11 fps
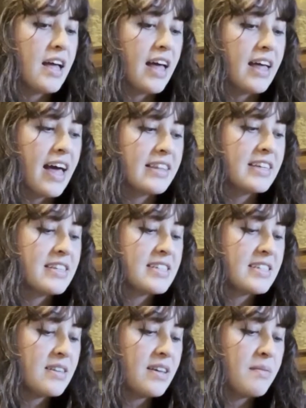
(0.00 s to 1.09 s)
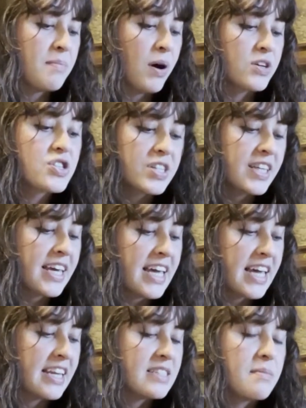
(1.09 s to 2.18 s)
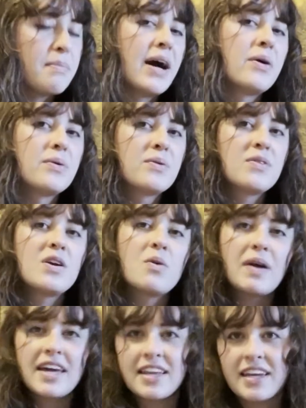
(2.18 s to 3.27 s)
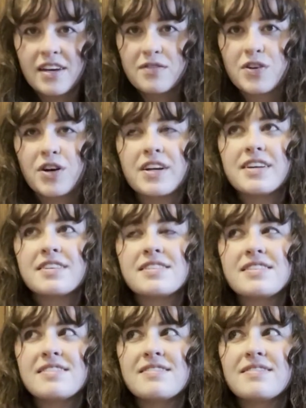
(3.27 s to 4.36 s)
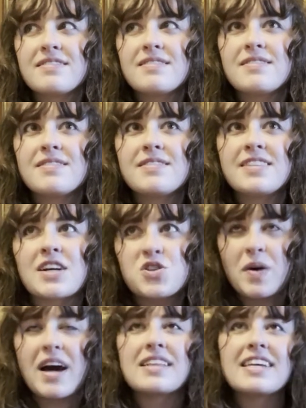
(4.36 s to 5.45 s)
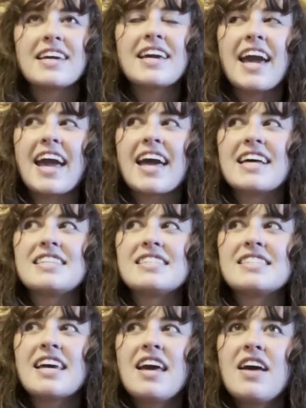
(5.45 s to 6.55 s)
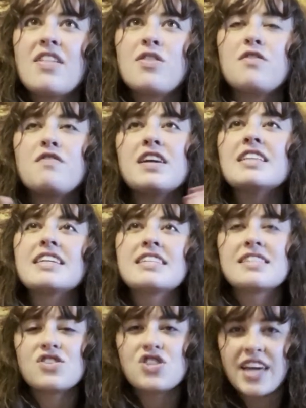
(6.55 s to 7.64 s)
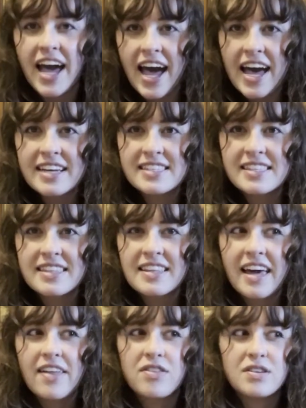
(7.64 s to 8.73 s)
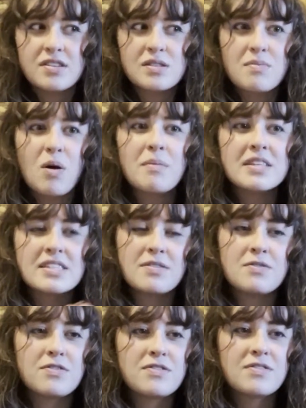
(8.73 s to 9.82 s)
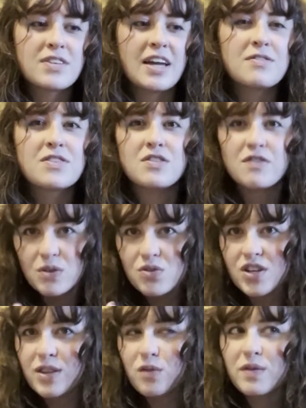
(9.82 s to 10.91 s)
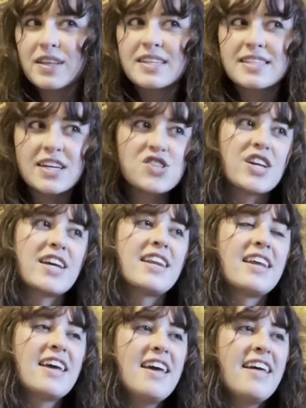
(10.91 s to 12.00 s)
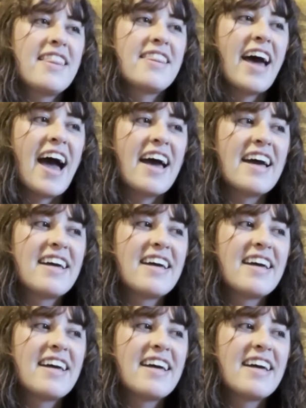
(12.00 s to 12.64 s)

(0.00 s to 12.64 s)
At least partially, it is about the awakening of Gerta's sexuality and the feelings that she has, and these moments of kind of confusion, the realization that